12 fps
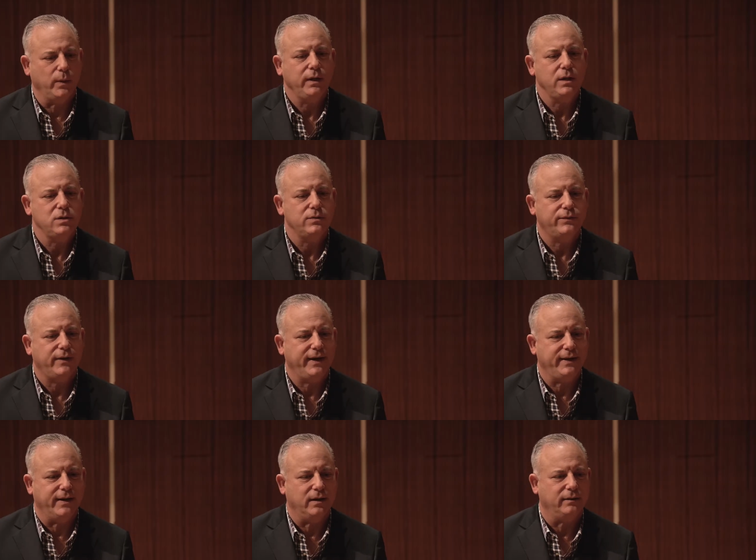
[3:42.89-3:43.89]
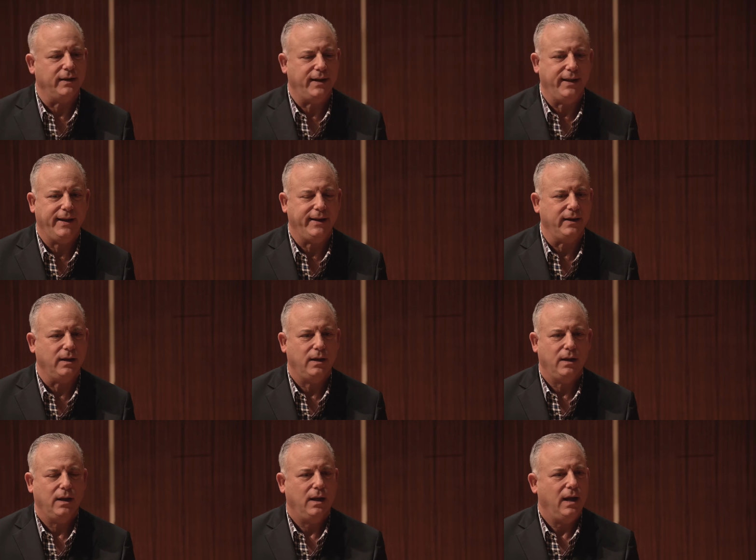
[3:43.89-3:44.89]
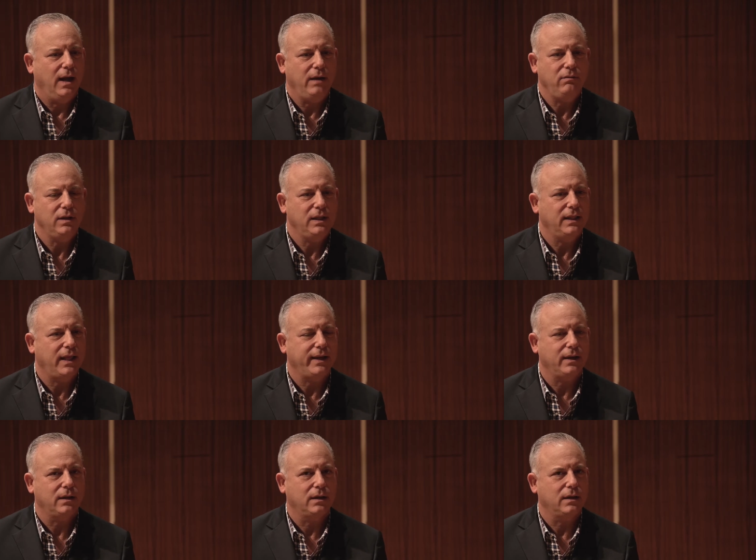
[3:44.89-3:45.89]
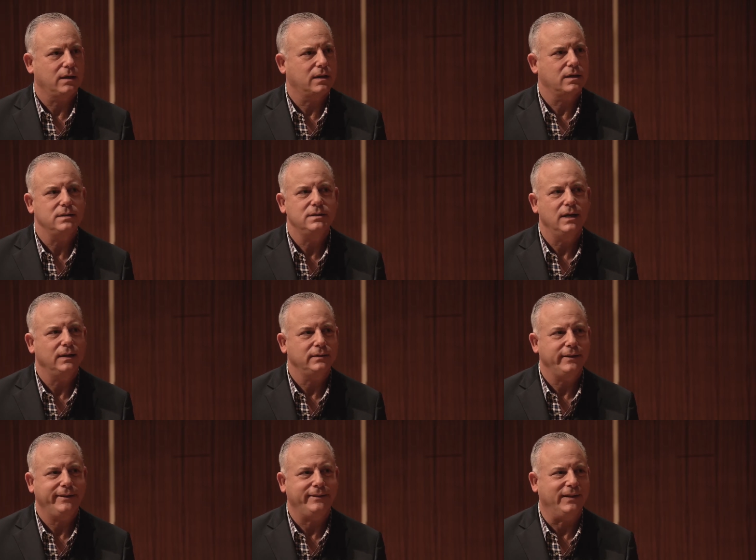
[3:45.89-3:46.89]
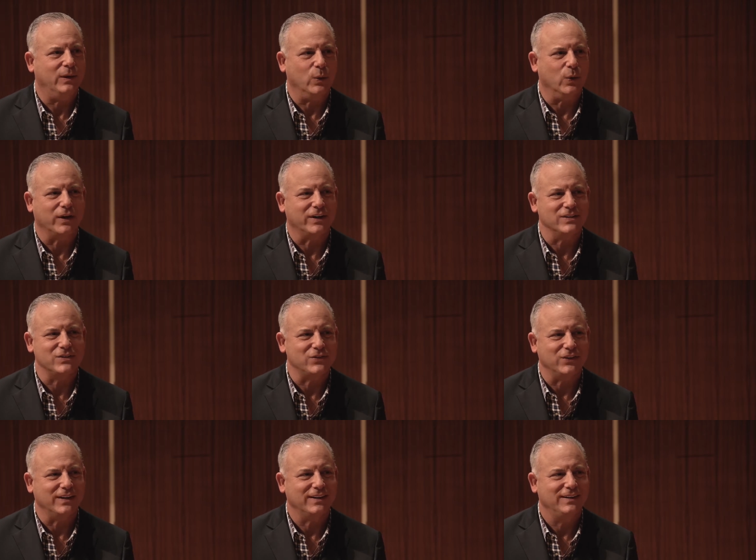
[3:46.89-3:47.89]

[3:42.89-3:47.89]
When did you find out that, hey, I really like conducting the orchestra?